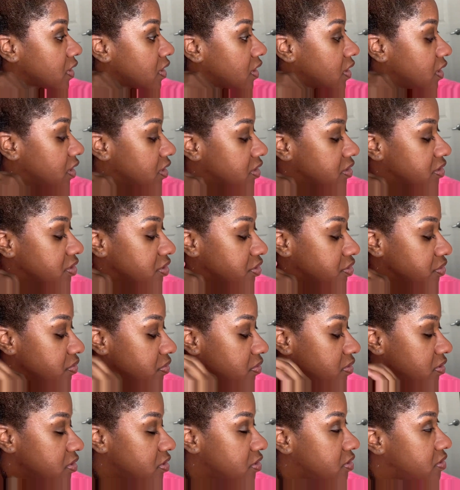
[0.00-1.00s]
and to do
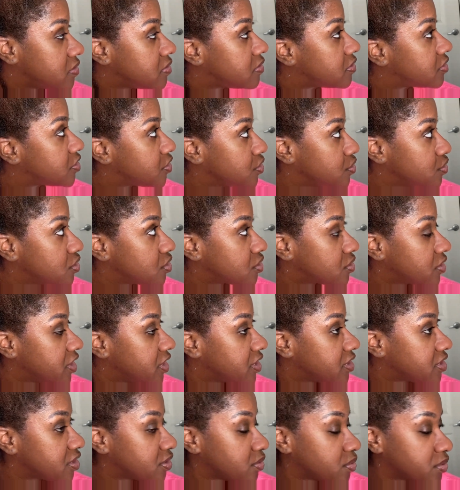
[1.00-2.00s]
the
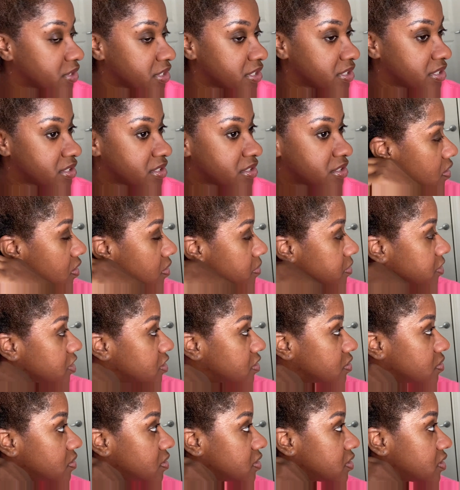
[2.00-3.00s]
2-strand twist, I'm just
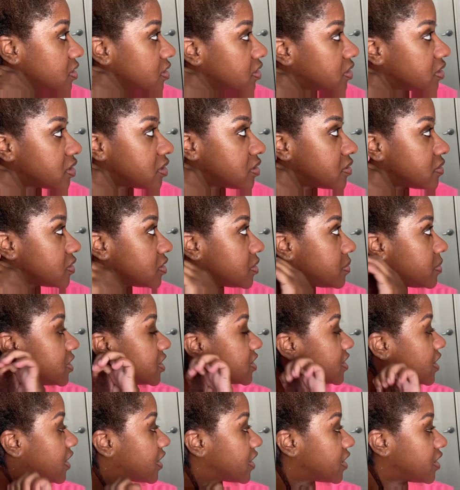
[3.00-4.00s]
going to literally be
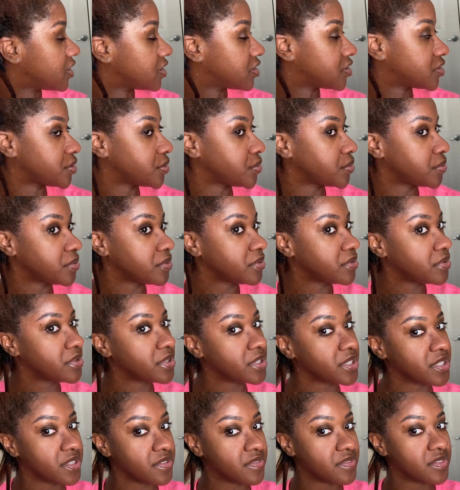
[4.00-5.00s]
taking 2
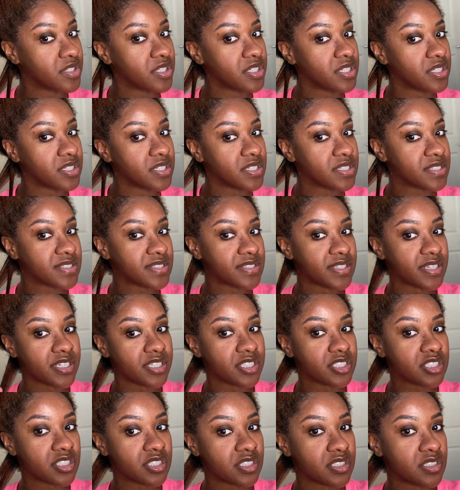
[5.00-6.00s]
even
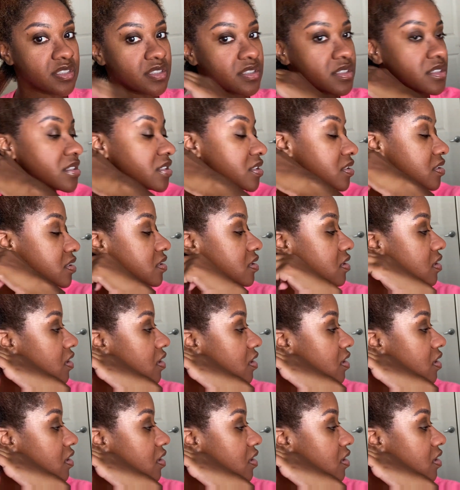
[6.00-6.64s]
sections